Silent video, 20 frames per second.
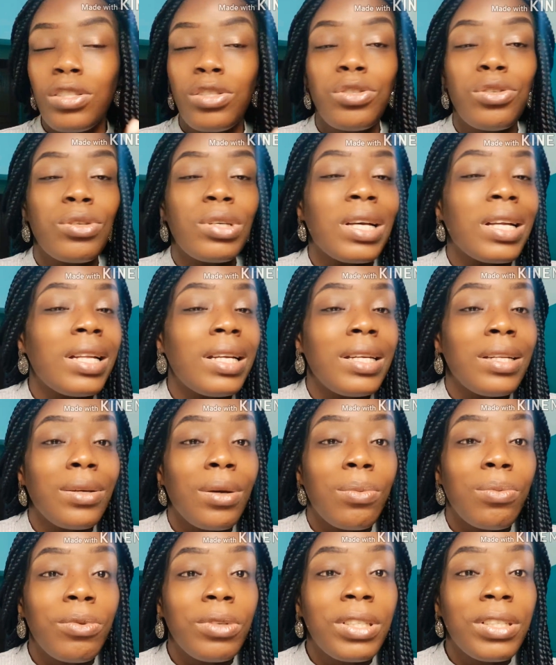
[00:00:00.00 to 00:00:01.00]
to clean
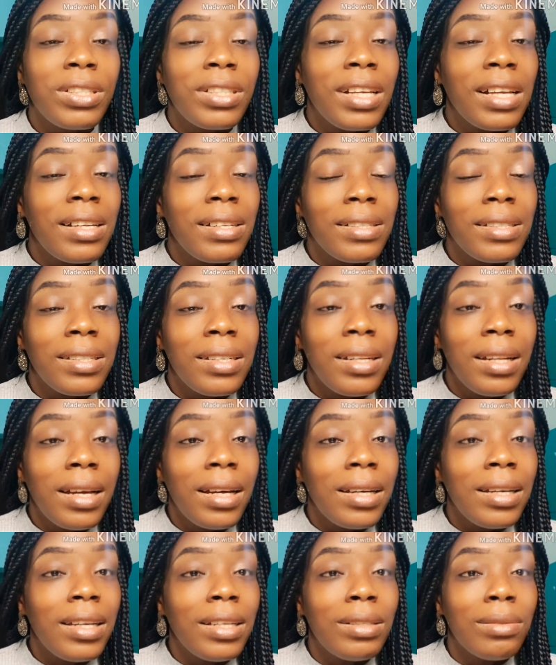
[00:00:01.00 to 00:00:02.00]
up with
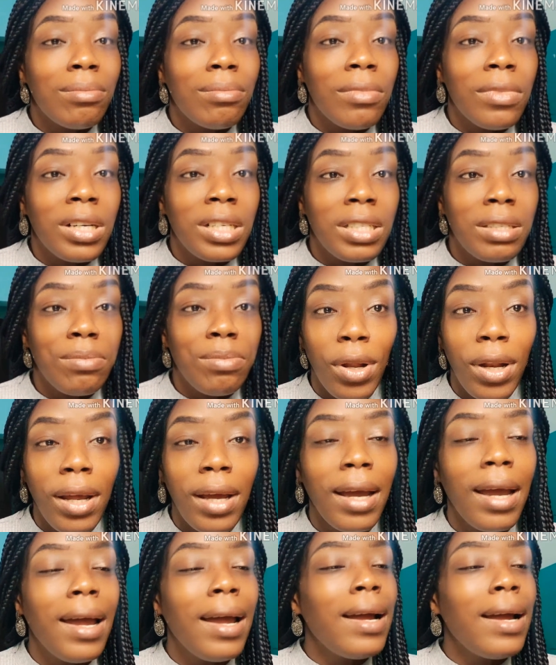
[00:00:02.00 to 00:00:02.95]
concealer, it must be.